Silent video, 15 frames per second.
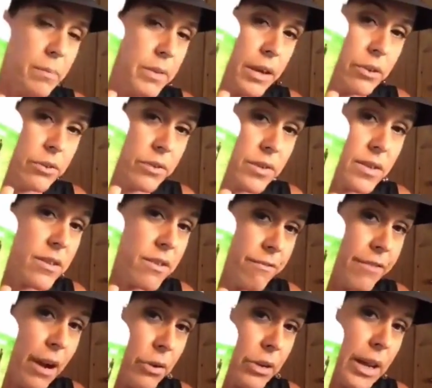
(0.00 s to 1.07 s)
telling you, this is the
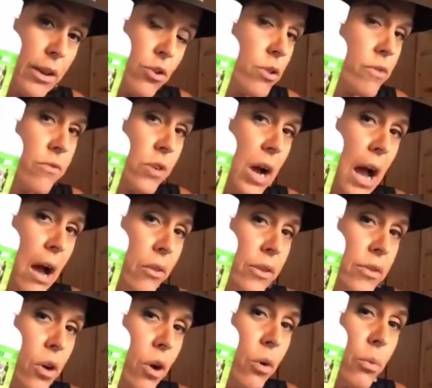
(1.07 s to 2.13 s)
foundation for how
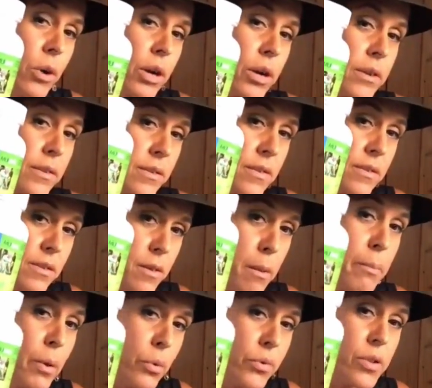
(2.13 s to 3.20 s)
this all works. This is the
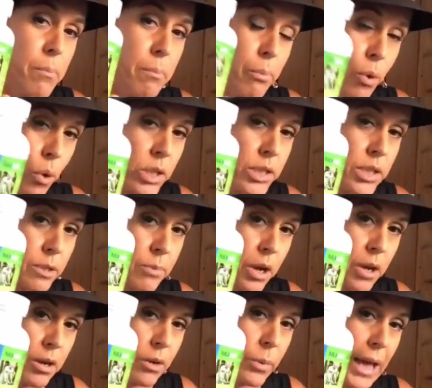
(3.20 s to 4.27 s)
most important
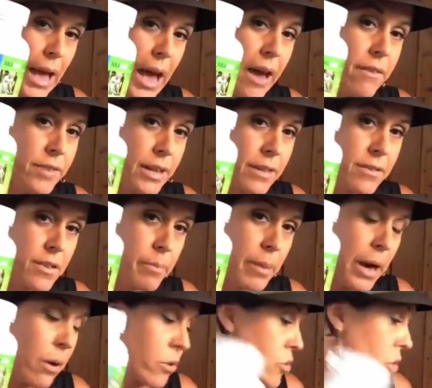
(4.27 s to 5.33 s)
product we have next to the
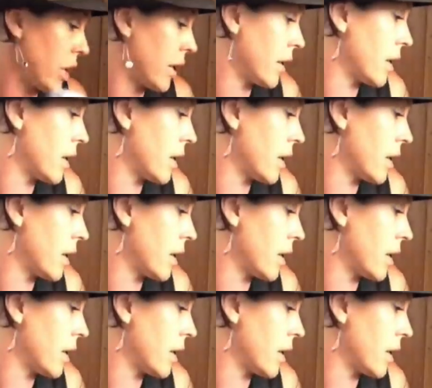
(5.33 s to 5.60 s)
Power Shake.